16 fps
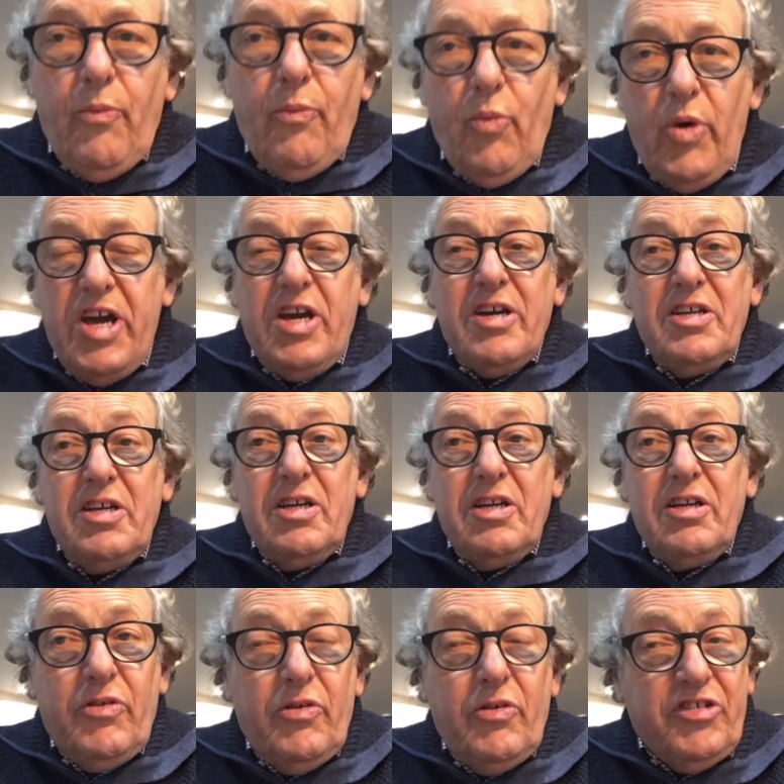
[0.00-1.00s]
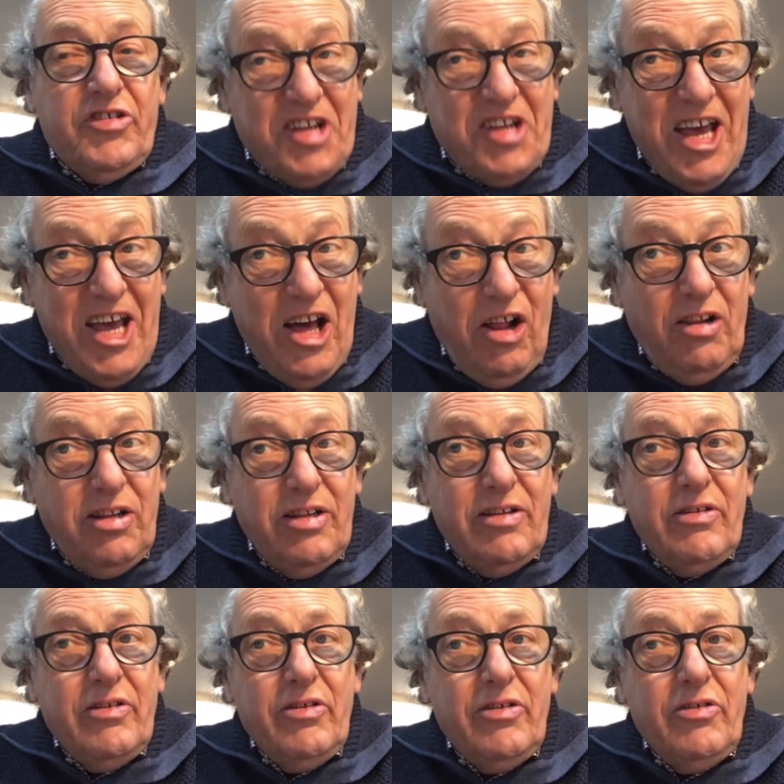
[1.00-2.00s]
We can still
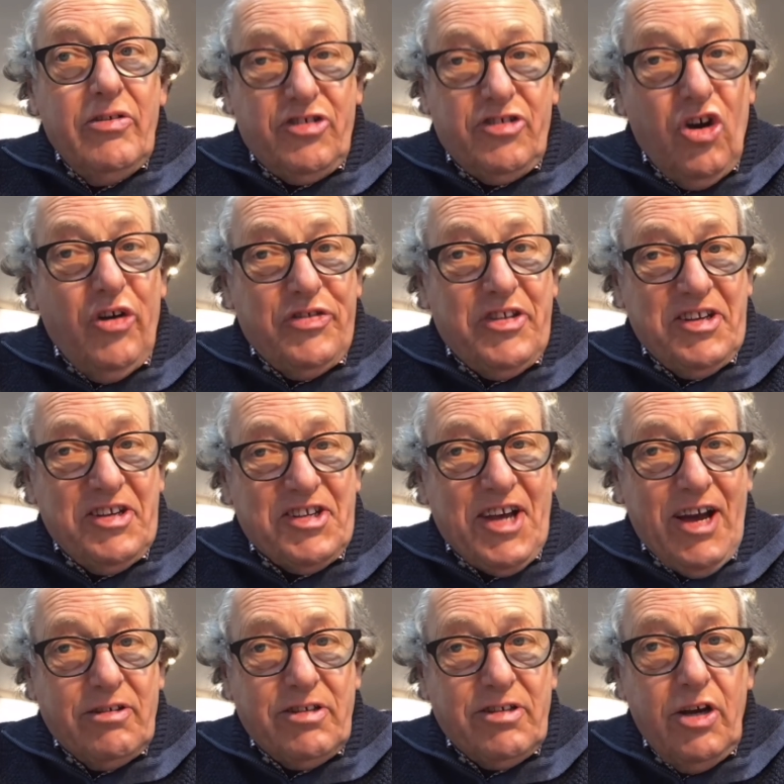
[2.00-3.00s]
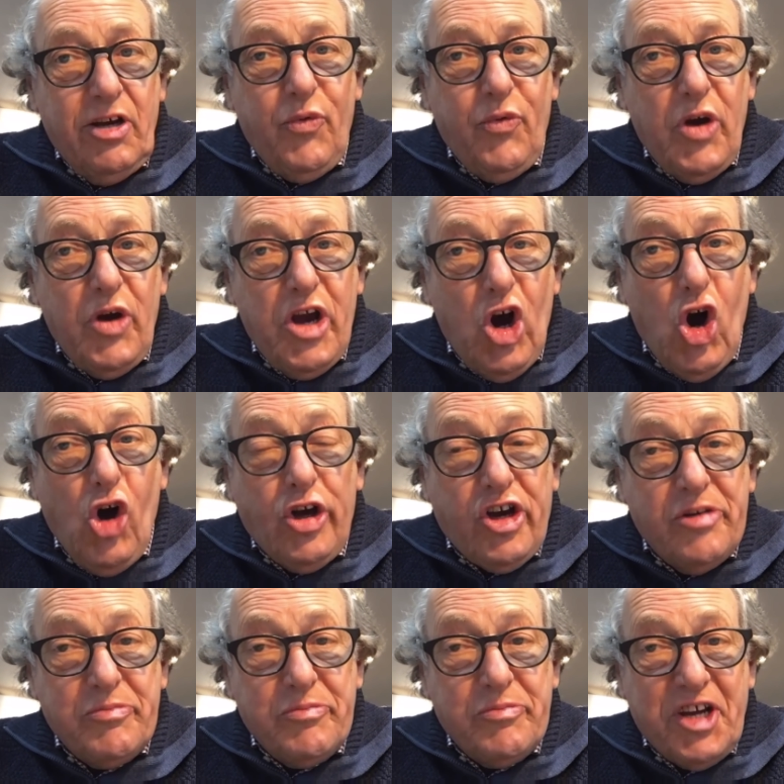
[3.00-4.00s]
sort this out if we all
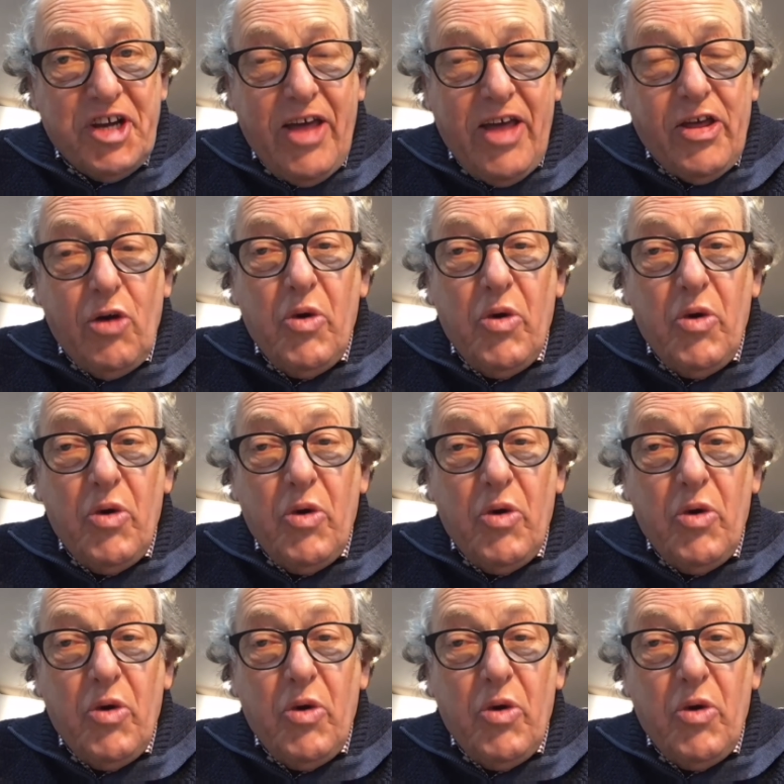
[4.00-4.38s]
come together.